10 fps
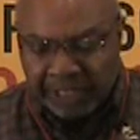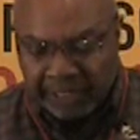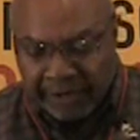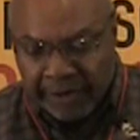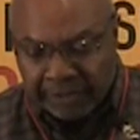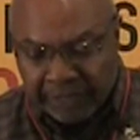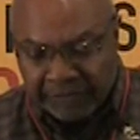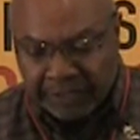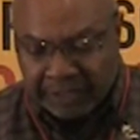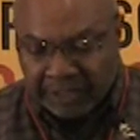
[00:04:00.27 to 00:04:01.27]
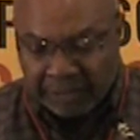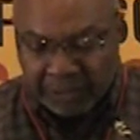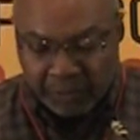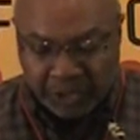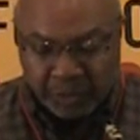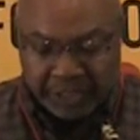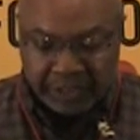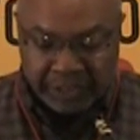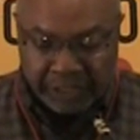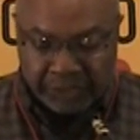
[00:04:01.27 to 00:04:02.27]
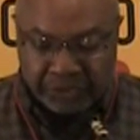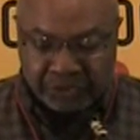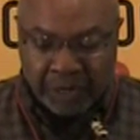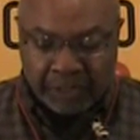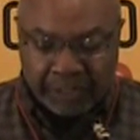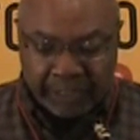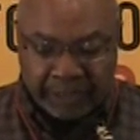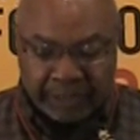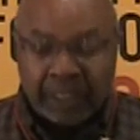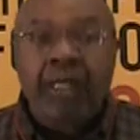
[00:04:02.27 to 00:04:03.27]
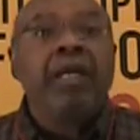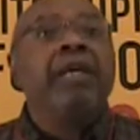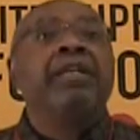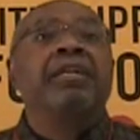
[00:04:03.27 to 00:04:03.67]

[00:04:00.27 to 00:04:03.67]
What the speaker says: the character of the system in which we continue to struggle against in a